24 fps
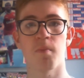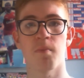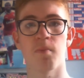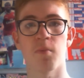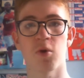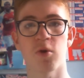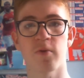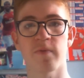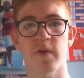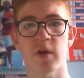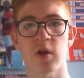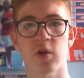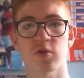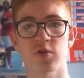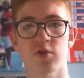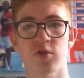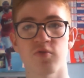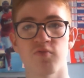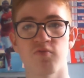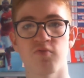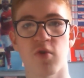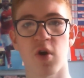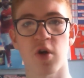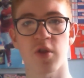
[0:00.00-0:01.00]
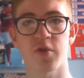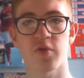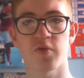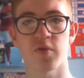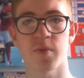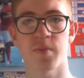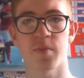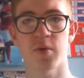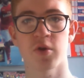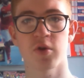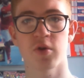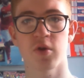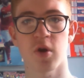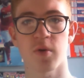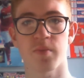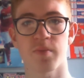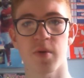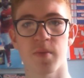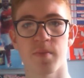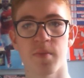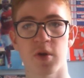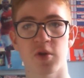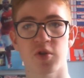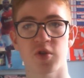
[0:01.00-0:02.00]
Moving on to Rotherham, who got
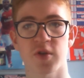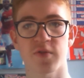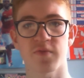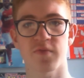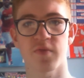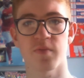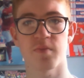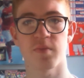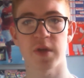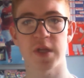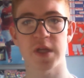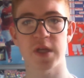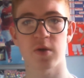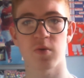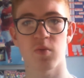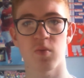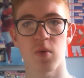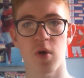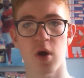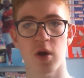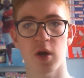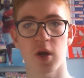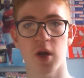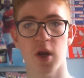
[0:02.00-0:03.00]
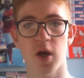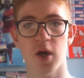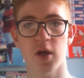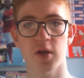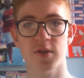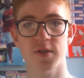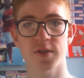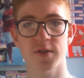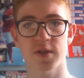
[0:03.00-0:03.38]
promoted from League One last